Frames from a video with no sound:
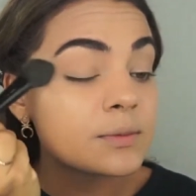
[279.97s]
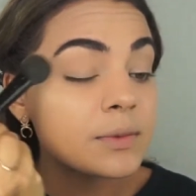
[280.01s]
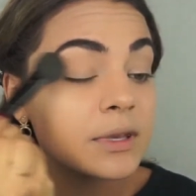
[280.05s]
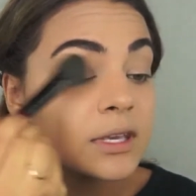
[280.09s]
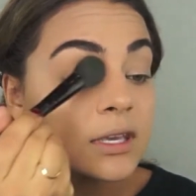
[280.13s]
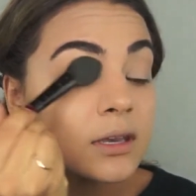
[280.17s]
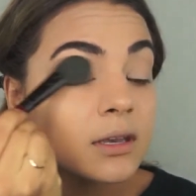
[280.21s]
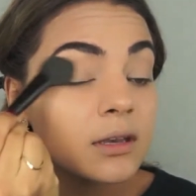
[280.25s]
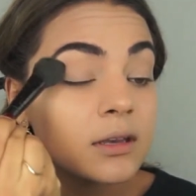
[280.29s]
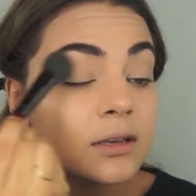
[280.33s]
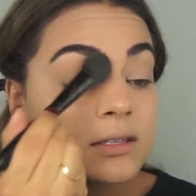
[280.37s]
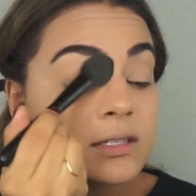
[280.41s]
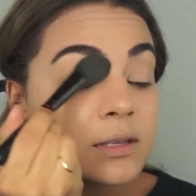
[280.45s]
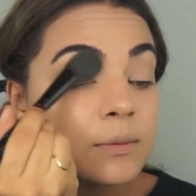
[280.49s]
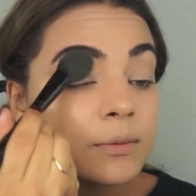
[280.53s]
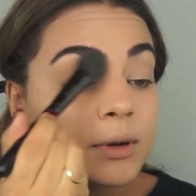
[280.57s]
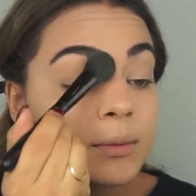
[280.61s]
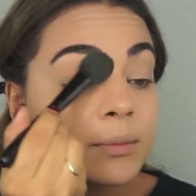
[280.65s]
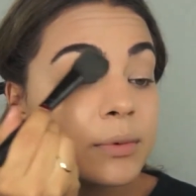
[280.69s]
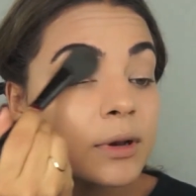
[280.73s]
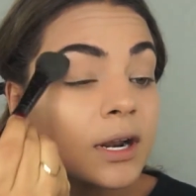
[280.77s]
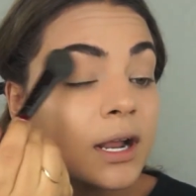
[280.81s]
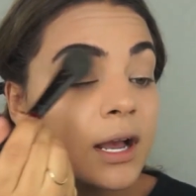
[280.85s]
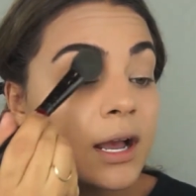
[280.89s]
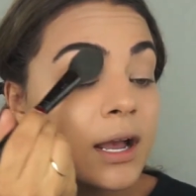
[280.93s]
because I'm gonna
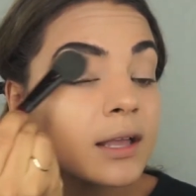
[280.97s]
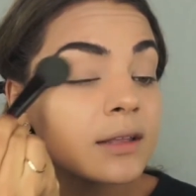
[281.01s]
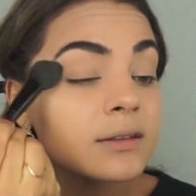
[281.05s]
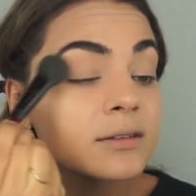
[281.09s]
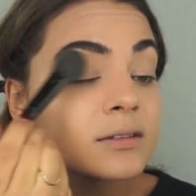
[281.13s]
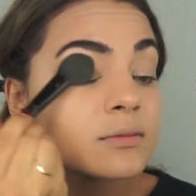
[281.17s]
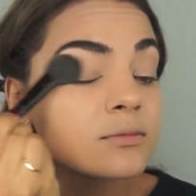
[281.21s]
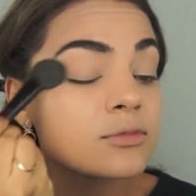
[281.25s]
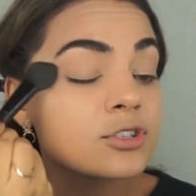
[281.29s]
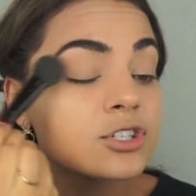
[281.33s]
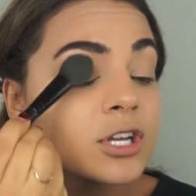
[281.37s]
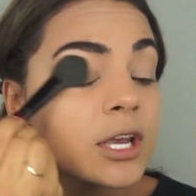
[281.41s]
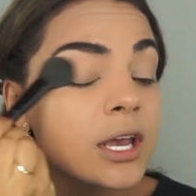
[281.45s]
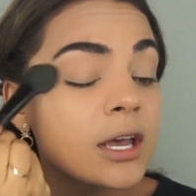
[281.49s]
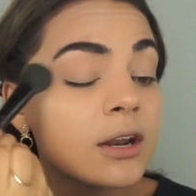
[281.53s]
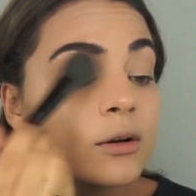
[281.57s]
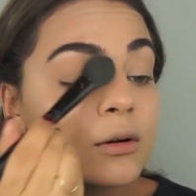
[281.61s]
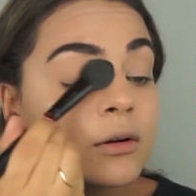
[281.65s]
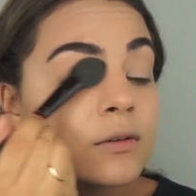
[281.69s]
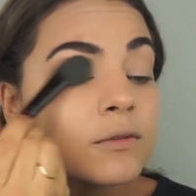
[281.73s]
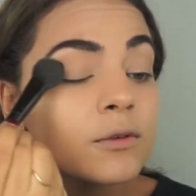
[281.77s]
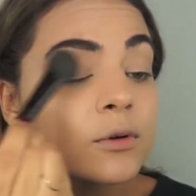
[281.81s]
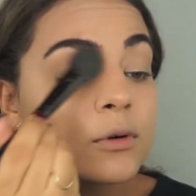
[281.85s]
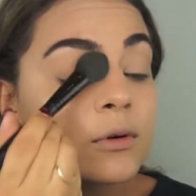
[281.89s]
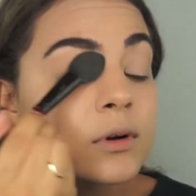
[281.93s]
put on some
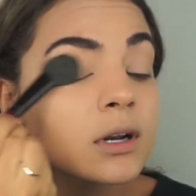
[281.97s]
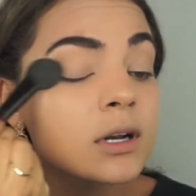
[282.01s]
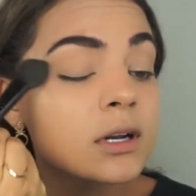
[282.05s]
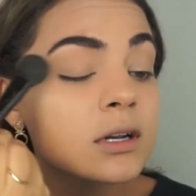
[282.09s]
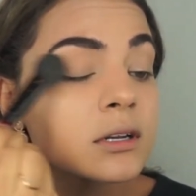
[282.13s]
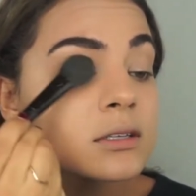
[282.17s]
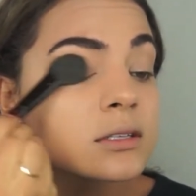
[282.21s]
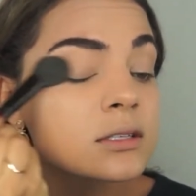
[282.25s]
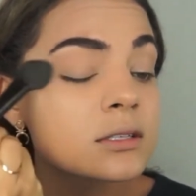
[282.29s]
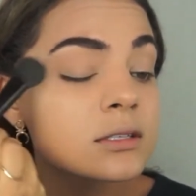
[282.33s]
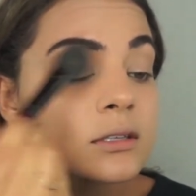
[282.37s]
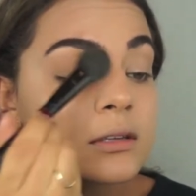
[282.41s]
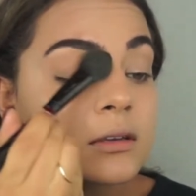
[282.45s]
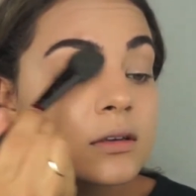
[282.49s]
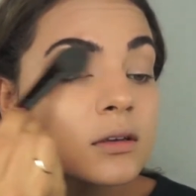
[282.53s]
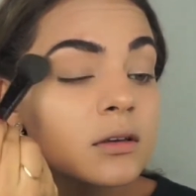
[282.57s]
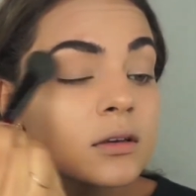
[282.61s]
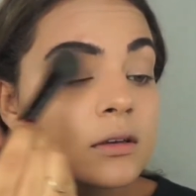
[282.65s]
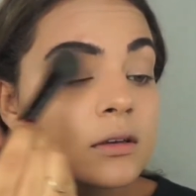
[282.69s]
shadow, of course.